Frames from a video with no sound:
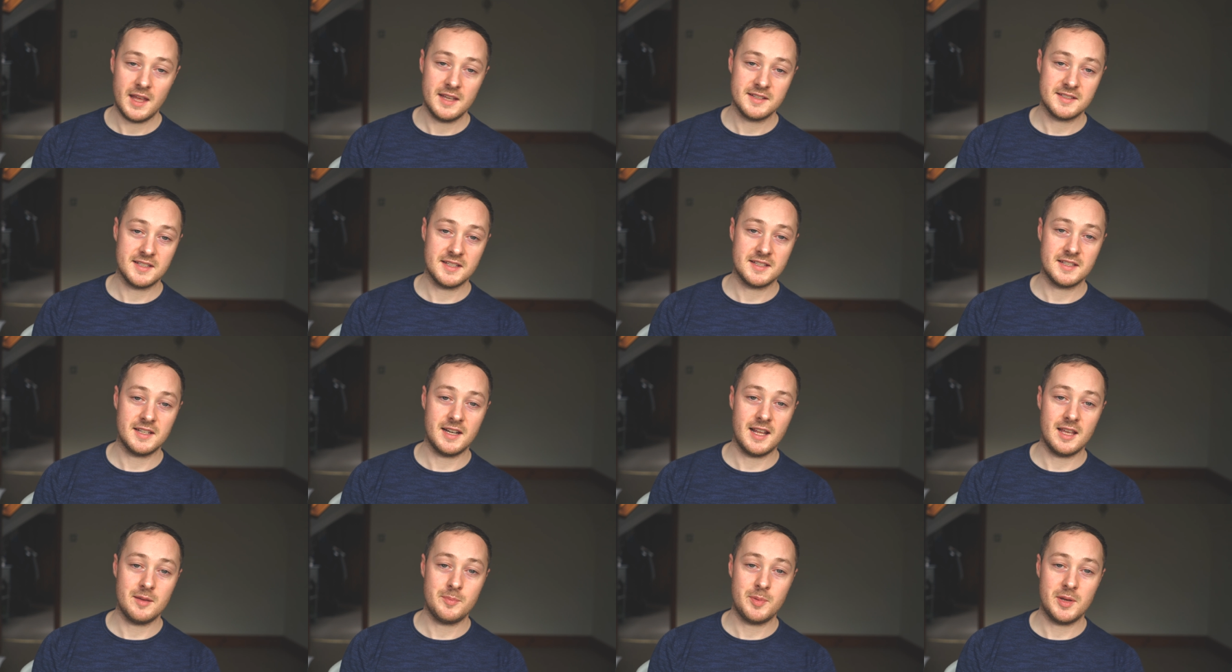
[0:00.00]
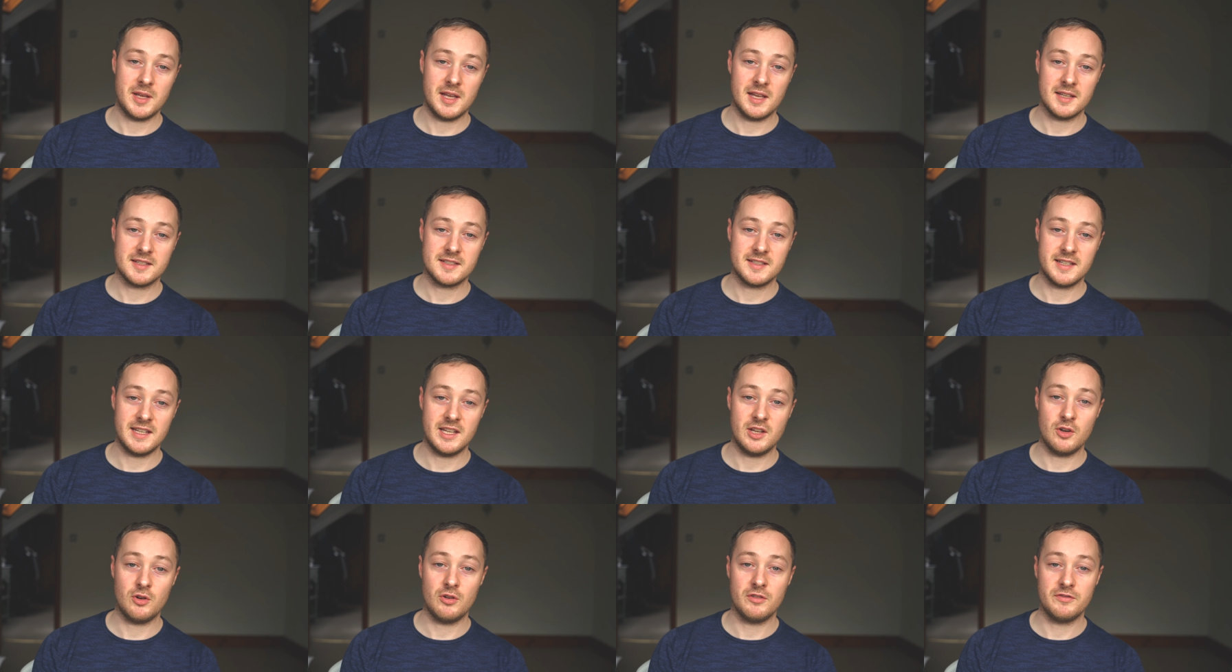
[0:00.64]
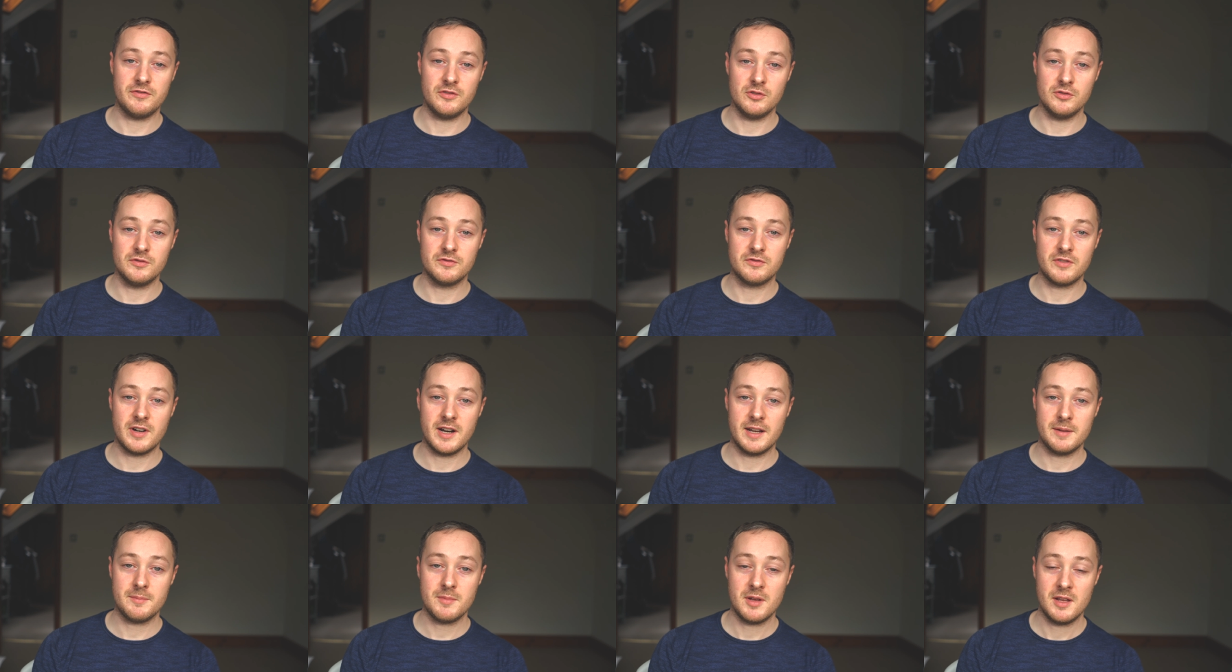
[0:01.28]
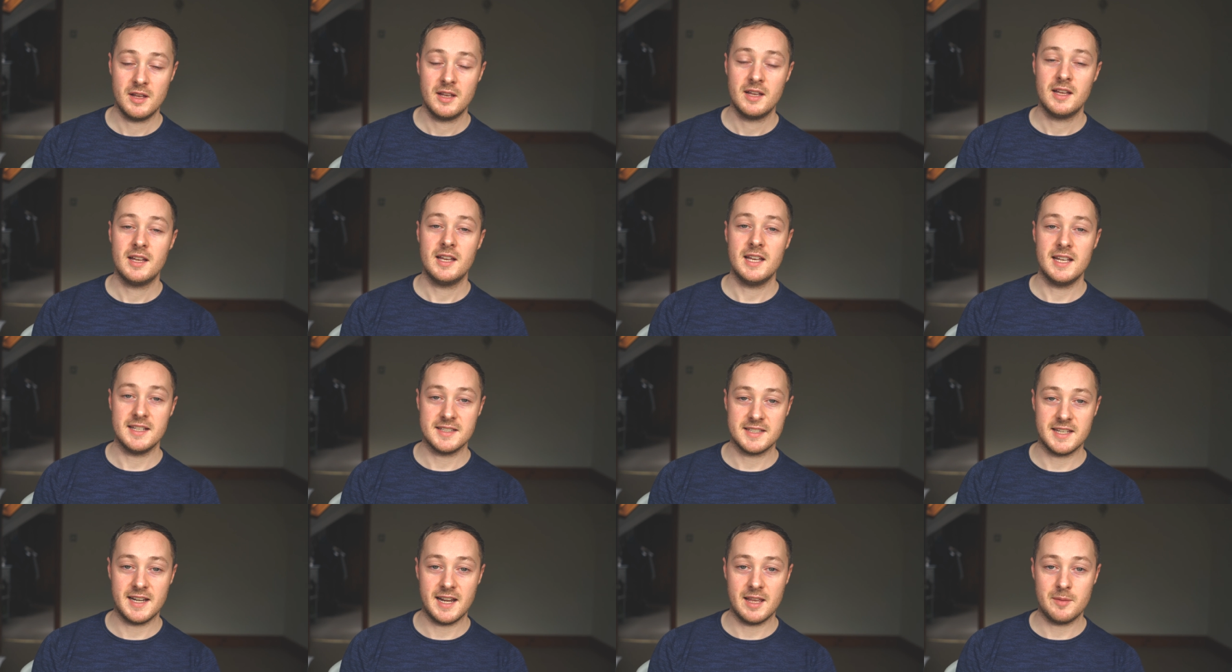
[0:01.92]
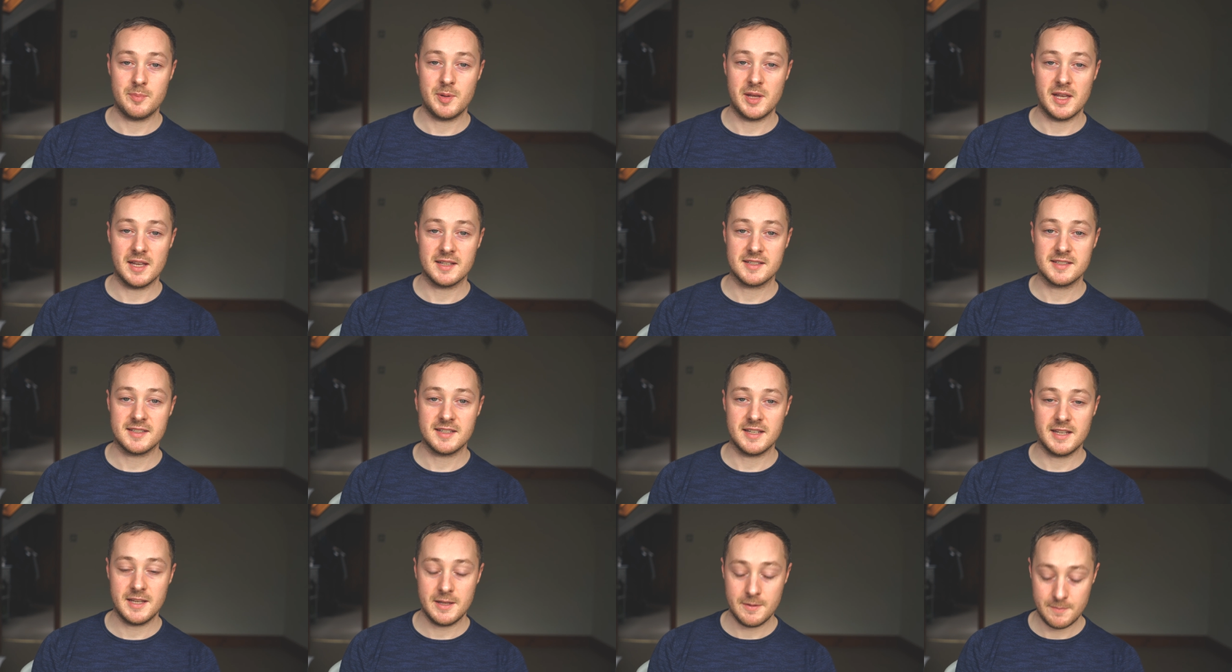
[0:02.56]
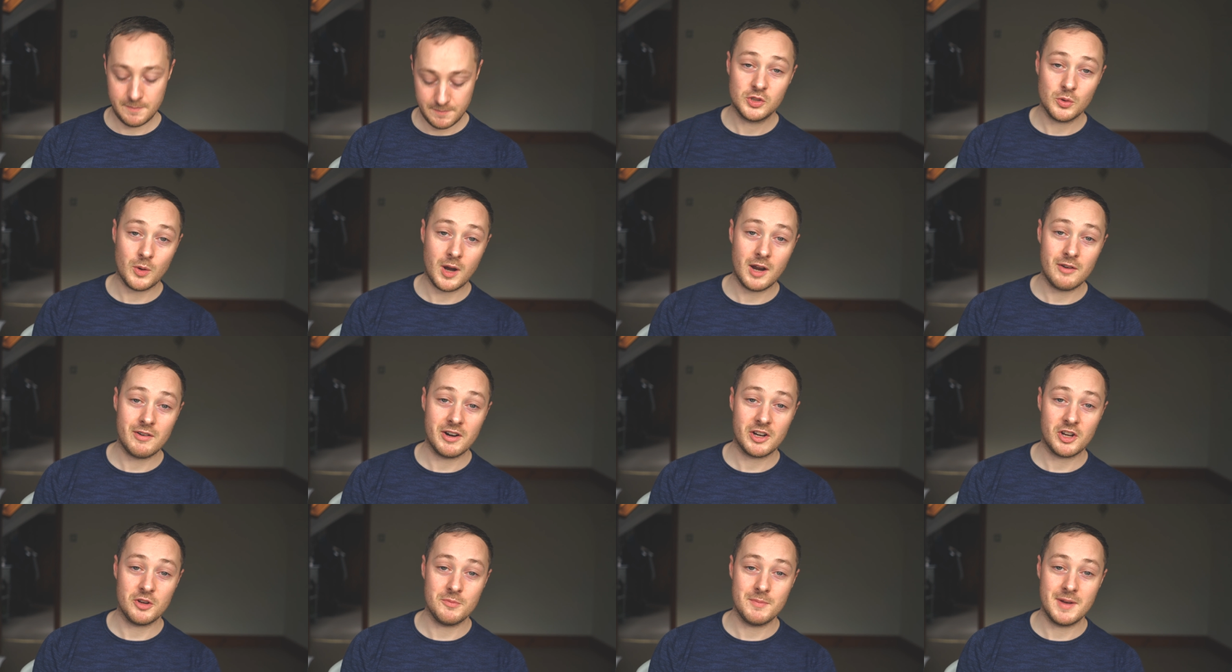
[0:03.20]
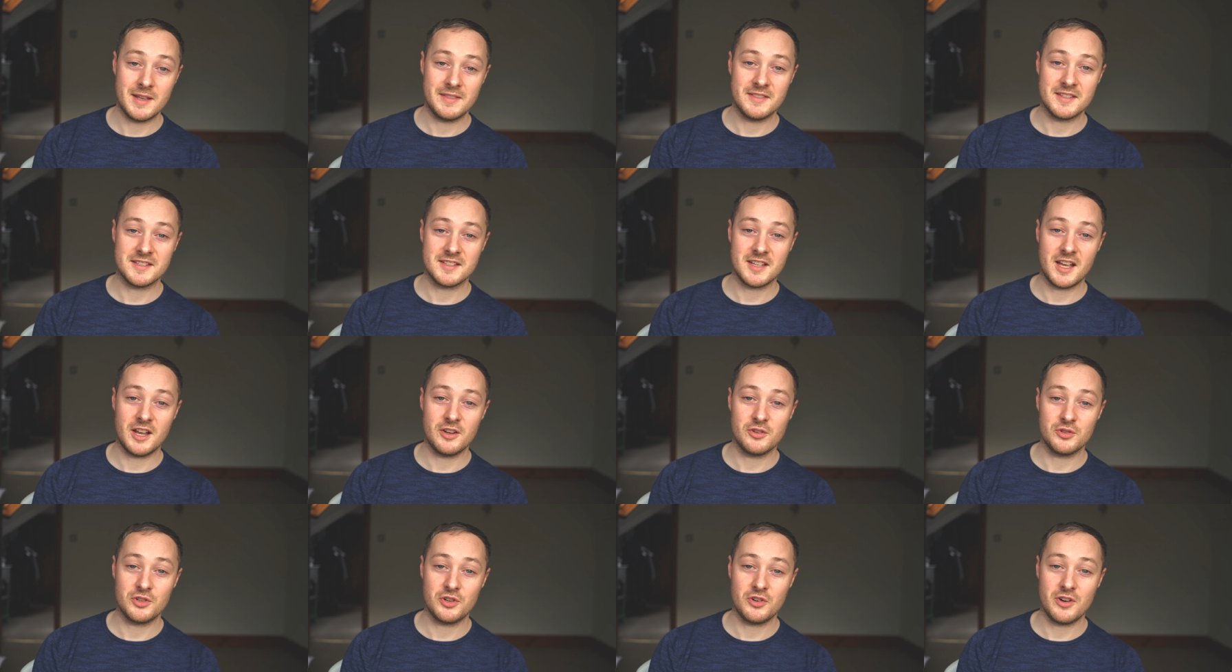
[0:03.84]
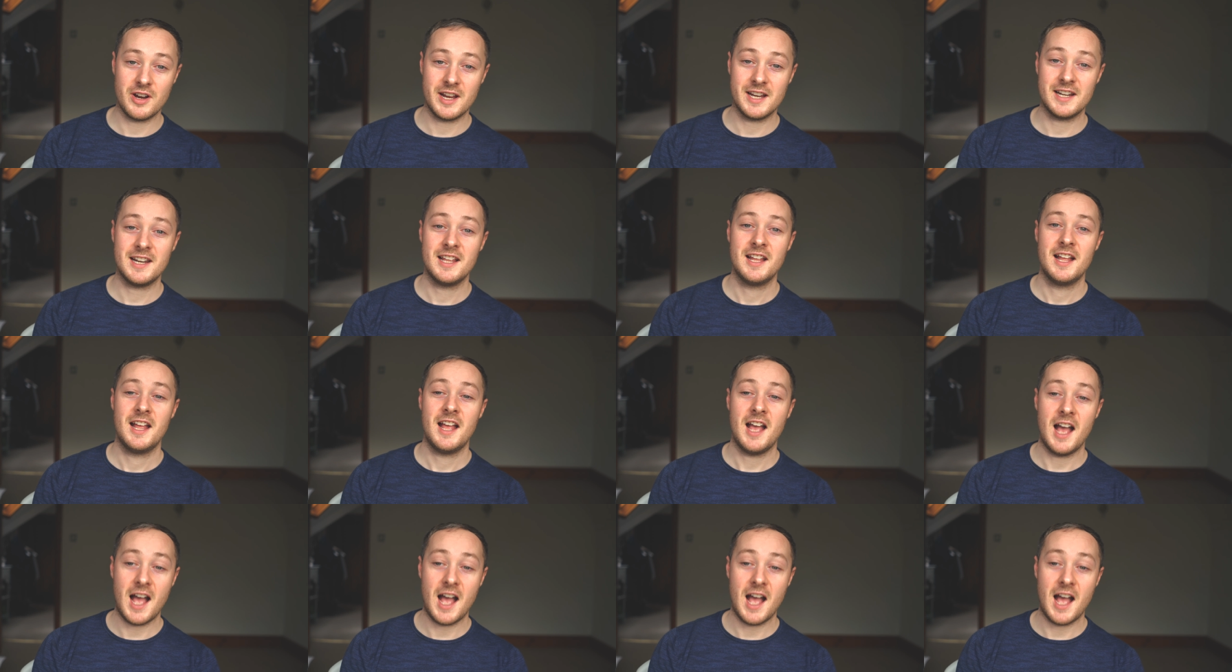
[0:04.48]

Is this an APS-C or a full frame? It's an APS-C. Do I recommend the Zhiyun crane?